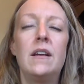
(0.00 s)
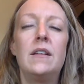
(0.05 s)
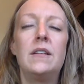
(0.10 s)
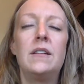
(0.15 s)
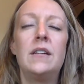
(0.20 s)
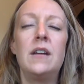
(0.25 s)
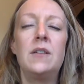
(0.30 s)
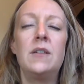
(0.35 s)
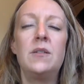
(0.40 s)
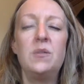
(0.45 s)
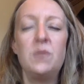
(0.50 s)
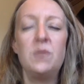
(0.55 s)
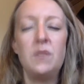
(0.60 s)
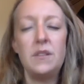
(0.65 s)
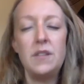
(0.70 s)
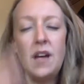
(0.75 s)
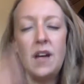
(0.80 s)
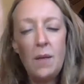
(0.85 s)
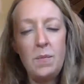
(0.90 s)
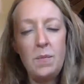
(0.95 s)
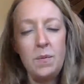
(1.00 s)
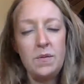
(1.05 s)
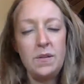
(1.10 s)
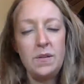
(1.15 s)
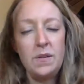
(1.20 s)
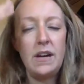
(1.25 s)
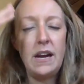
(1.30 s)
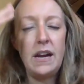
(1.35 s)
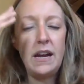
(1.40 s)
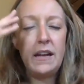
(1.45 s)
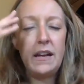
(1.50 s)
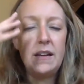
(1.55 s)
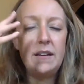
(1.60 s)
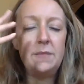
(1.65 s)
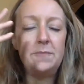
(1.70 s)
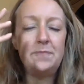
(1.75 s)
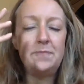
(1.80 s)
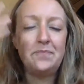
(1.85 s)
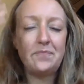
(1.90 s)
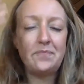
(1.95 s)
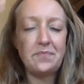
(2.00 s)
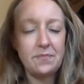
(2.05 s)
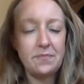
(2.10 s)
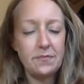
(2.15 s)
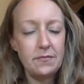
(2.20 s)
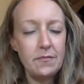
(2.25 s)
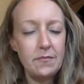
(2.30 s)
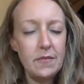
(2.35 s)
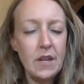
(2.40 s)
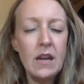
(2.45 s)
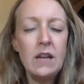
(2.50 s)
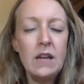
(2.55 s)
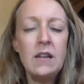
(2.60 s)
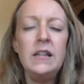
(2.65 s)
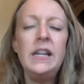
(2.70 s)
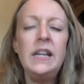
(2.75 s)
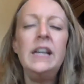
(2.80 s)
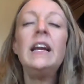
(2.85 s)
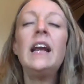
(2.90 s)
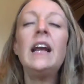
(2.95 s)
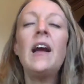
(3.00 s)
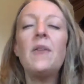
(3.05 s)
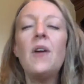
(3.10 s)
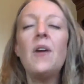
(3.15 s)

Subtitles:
down through the top of your head, cleaning out